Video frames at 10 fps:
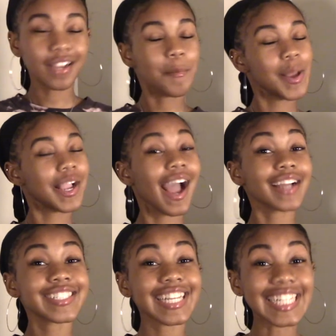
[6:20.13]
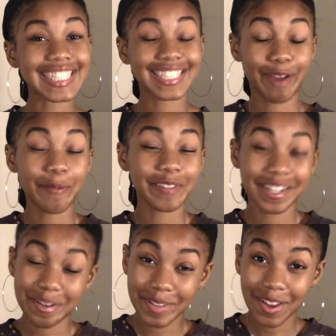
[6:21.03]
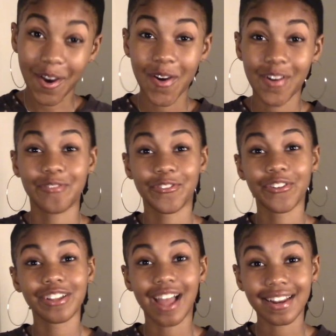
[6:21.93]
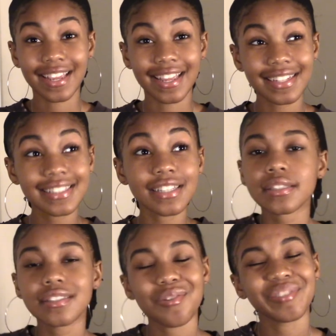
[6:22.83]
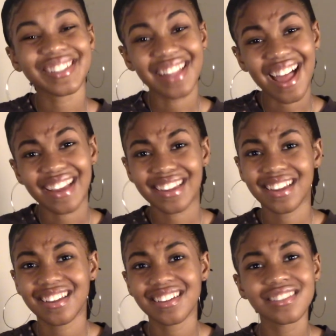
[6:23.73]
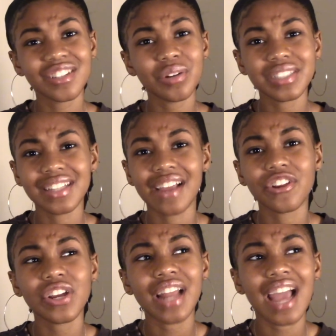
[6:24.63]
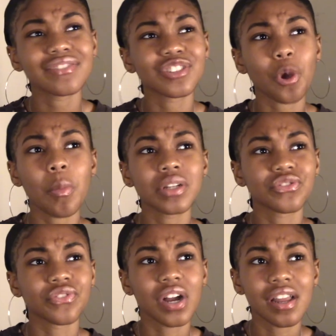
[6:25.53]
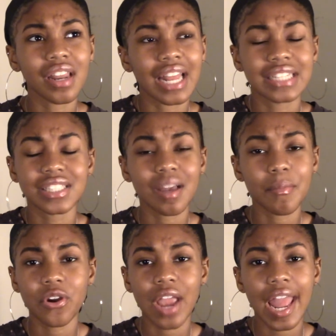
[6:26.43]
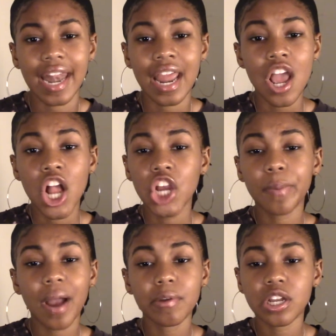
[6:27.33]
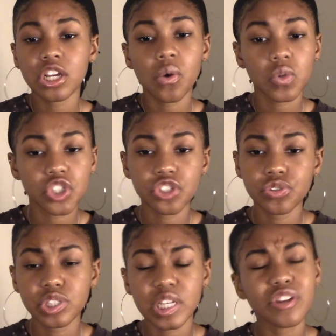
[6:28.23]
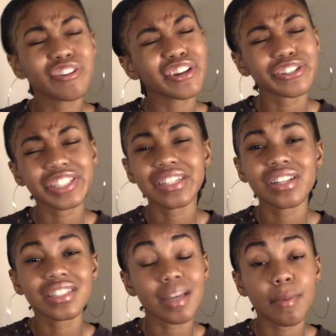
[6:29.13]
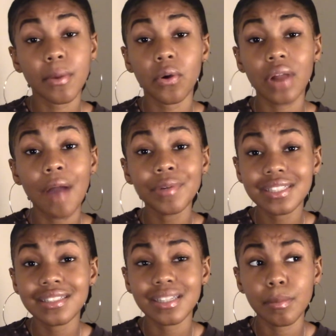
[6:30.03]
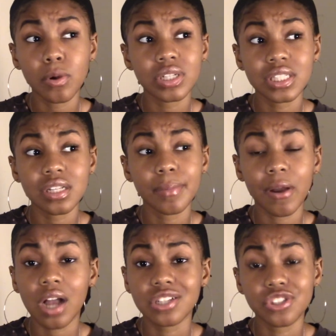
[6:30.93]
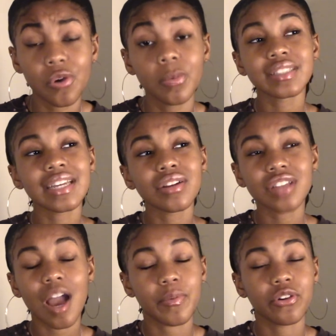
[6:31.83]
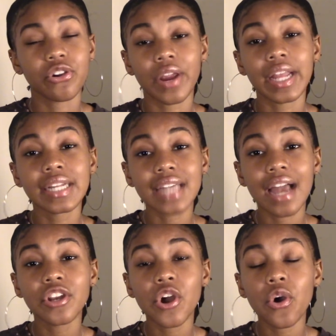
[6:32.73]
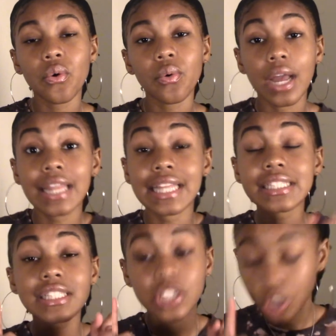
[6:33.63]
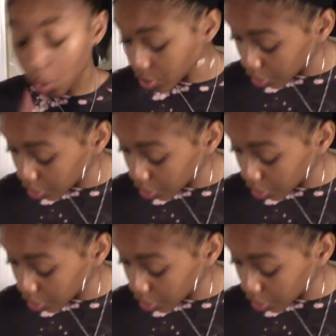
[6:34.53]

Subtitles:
oh my gosh, and this is probably gonna be hard for a lot of kids, don't slack. Don't slack. You're gonna have so much fun in summer, and you're probably gonna go into your senior year still in summer mode. I was in summer mode until about October. Stay on top of your grades. I know, and this goes